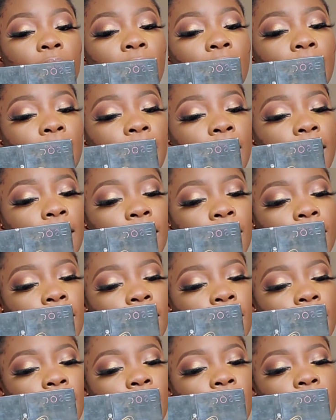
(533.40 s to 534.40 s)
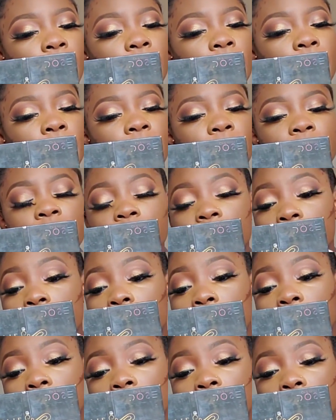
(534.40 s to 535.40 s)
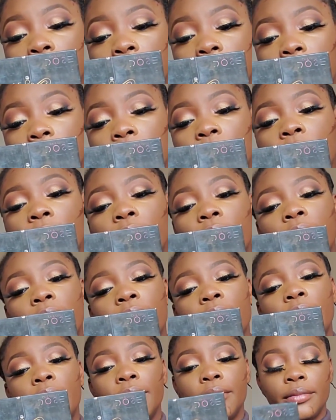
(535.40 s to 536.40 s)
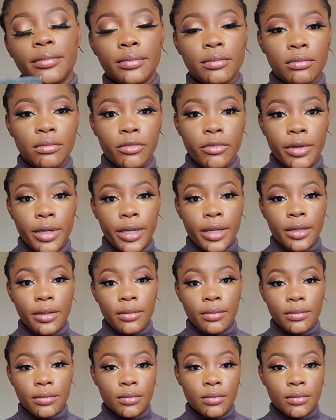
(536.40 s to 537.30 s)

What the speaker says: and on my chin area, right